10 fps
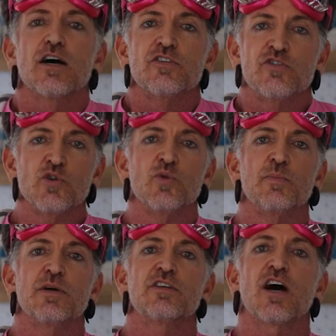
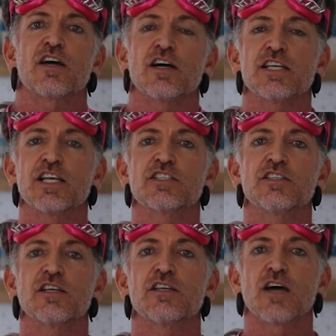
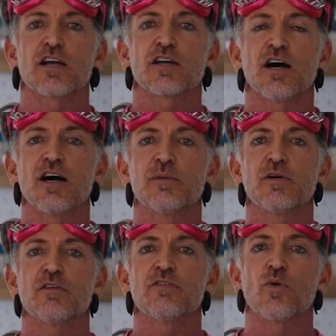
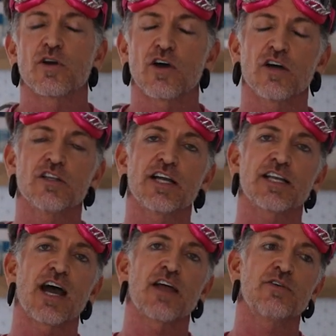zoom.hugnation.com for an
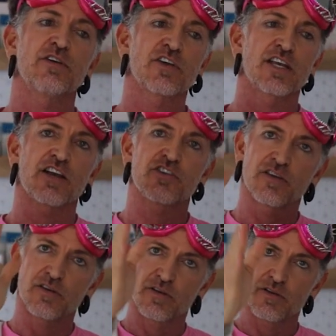online gathering of
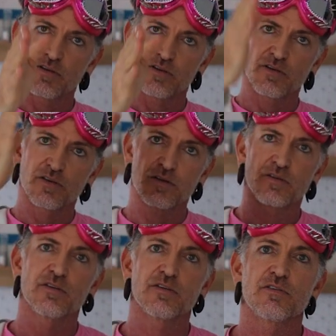connection,
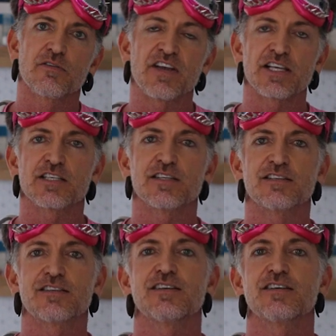
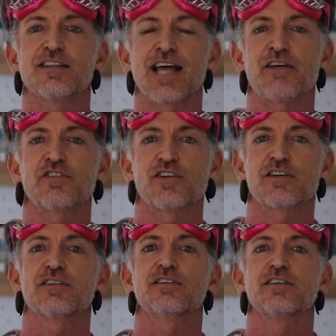faces,
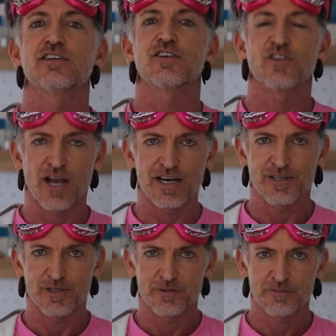laughter, and
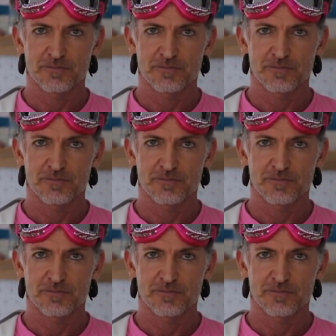gratitude.